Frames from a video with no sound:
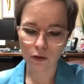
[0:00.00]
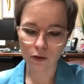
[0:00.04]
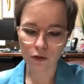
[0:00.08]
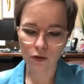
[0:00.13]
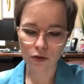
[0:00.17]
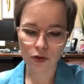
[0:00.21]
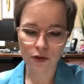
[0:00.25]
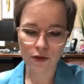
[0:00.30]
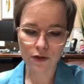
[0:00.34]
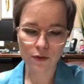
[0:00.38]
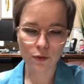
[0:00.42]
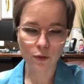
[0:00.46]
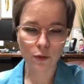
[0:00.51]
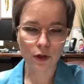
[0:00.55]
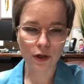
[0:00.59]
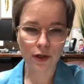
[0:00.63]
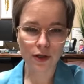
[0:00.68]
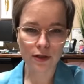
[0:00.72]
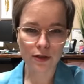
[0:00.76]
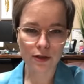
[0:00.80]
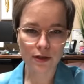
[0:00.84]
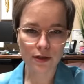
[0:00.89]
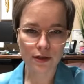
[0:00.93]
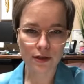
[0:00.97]
just
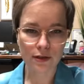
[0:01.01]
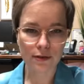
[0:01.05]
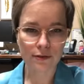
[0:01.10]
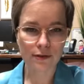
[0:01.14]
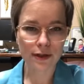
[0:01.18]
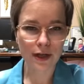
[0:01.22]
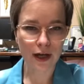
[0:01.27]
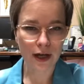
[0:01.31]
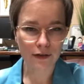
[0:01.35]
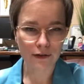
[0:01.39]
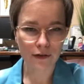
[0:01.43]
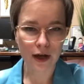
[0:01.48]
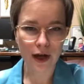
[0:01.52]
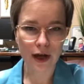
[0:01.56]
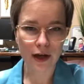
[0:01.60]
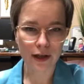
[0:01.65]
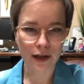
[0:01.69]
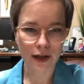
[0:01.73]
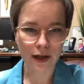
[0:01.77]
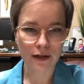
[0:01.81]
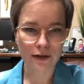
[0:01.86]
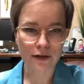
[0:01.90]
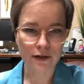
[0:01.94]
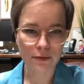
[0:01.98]
wanted to kind of
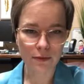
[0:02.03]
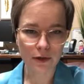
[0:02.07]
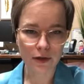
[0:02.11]
highlight some